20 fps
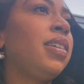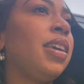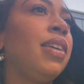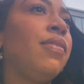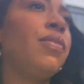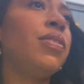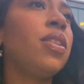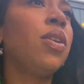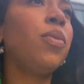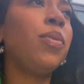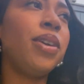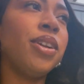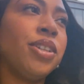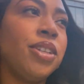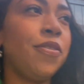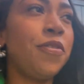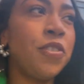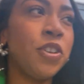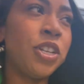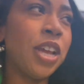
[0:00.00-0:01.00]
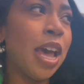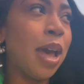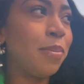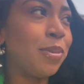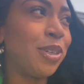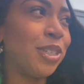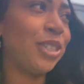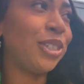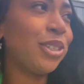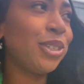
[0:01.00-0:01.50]
even though we're in different
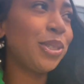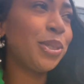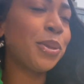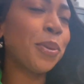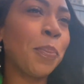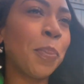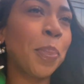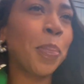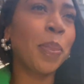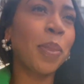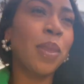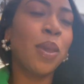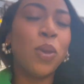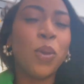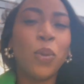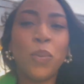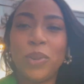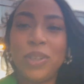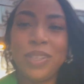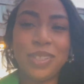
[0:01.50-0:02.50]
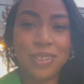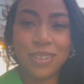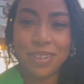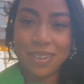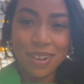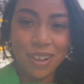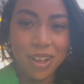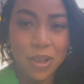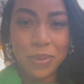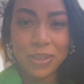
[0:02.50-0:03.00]
chapters, we're still
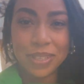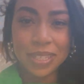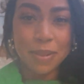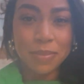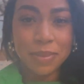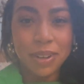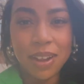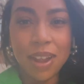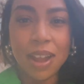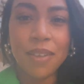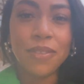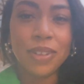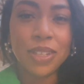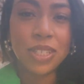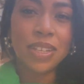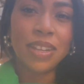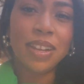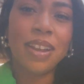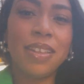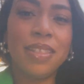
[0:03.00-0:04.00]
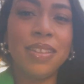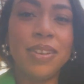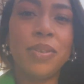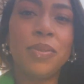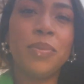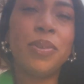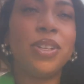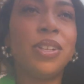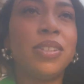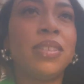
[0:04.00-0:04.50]
gonna always come to conference together.
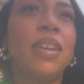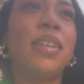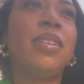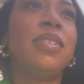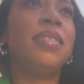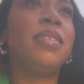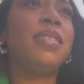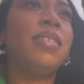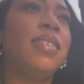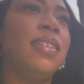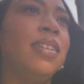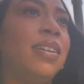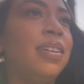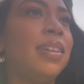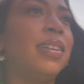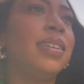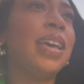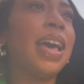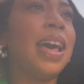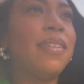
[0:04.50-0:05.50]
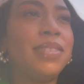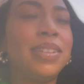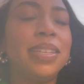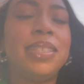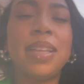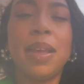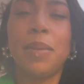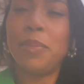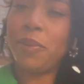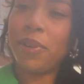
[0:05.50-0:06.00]
We're just gonna have to
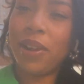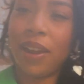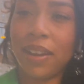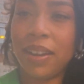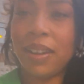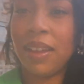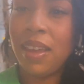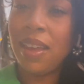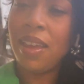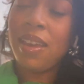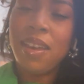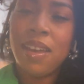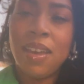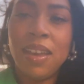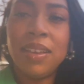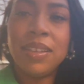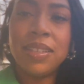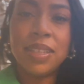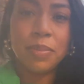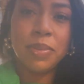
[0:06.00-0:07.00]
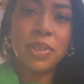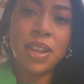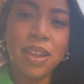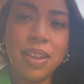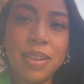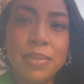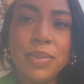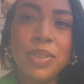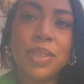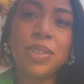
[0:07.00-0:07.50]
separate
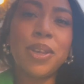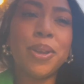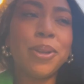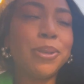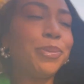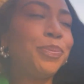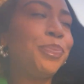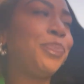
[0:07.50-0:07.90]
sometimes, so.